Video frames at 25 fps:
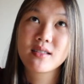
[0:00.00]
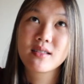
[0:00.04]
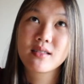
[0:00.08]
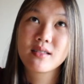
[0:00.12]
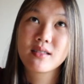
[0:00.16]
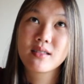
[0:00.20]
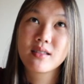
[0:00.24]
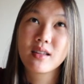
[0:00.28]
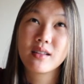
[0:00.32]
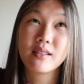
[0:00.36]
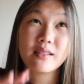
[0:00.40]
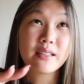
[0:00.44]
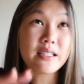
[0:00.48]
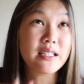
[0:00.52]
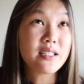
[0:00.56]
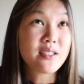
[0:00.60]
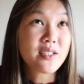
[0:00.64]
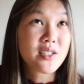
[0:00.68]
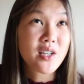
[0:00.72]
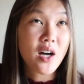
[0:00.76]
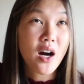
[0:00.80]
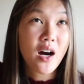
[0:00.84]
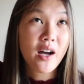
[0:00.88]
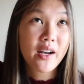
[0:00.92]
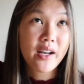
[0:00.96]
the
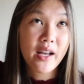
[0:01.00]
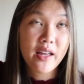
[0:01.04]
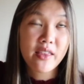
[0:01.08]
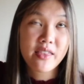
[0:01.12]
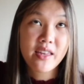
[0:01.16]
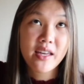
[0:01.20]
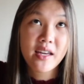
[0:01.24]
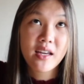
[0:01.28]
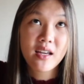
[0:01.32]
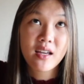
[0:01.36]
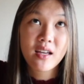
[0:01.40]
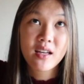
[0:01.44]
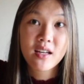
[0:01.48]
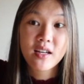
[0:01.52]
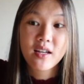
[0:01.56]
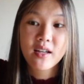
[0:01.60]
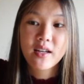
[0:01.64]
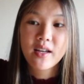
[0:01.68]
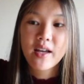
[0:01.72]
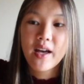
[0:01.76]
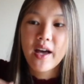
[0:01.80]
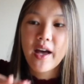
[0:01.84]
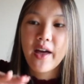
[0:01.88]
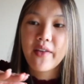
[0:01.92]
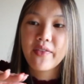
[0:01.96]
least hot, I think,
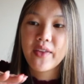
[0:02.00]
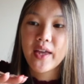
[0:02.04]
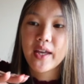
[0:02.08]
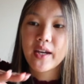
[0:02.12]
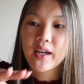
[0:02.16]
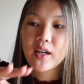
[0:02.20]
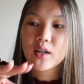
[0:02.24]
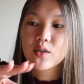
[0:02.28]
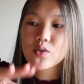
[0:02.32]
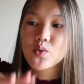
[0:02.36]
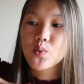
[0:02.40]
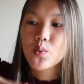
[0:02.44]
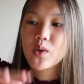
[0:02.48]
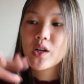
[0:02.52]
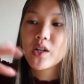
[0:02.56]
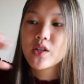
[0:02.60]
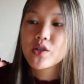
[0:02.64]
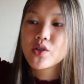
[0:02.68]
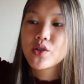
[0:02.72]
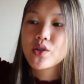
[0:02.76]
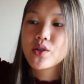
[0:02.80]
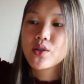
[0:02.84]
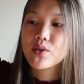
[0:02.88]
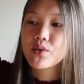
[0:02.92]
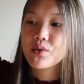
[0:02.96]
and then it goes
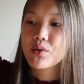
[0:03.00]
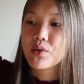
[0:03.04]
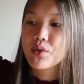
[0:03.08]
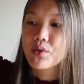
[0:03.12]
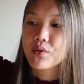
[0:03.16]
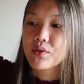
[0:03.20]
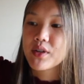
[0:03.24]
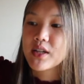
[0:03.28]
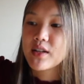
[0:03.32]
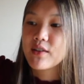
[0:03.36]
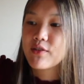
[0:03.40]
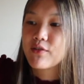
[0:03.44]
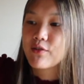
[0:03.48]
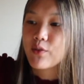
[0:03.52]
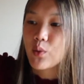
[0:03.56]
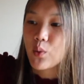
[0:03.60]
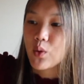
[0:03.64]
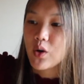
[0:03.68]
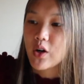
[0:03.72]
1, 2, 3, 4,